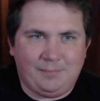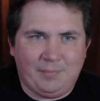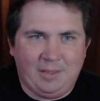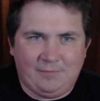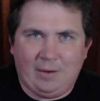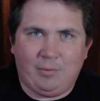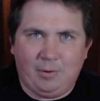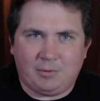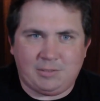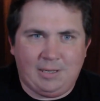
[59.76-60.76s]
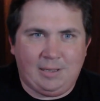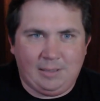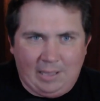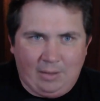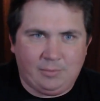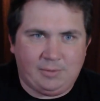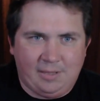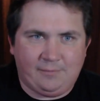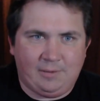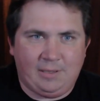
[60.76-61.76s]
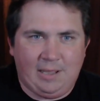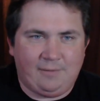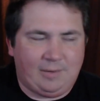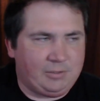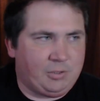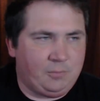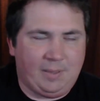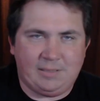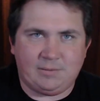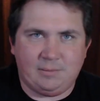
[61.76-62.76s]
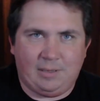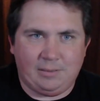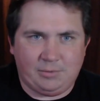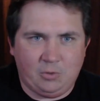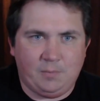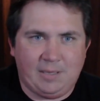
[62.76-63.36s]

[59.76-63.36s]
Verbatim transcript: if I were an Arch guy, I would definitely have like two base like two base